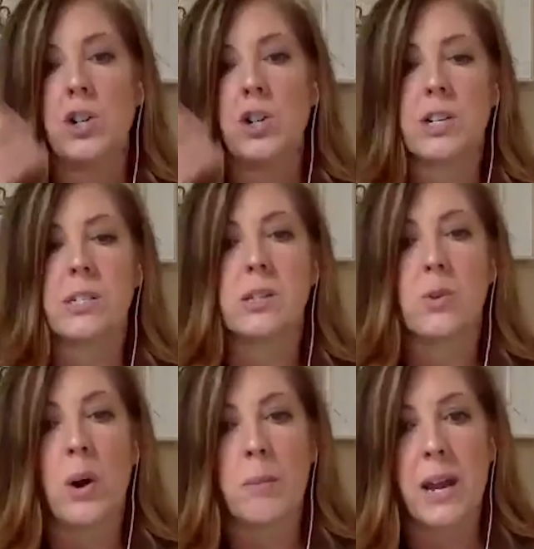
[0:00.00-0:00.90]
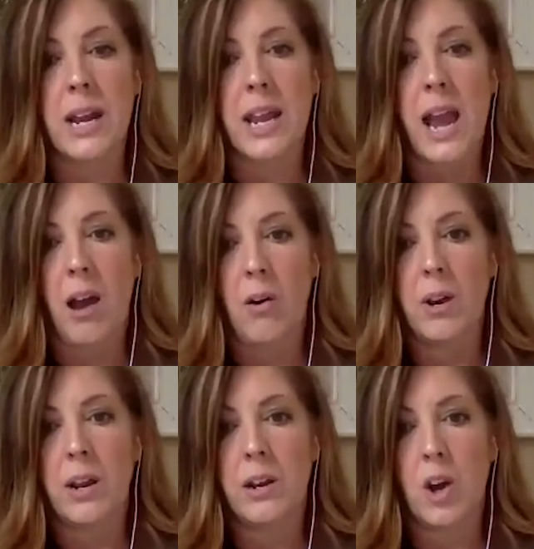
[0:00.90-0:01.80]
just throwing money out
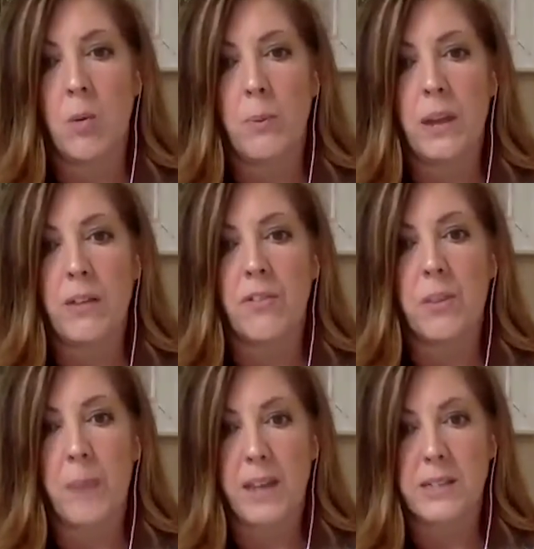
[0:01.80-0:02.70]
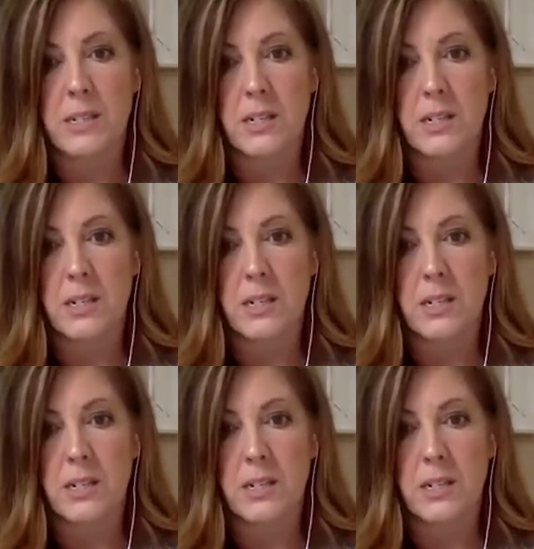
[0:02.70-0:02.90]
and hoping for the best.